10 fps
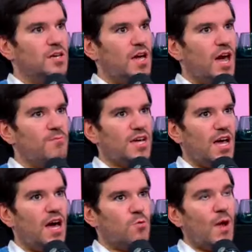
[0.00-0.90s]
and we
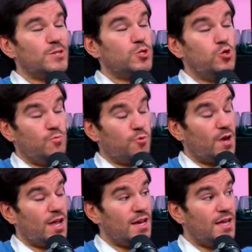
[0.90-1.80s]
cut right to
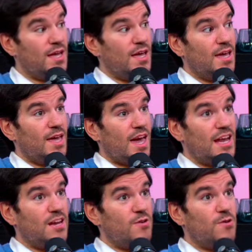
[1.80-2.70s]
Brynn. And
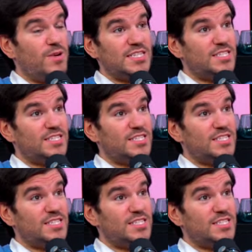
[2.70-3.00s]
I know it wasn't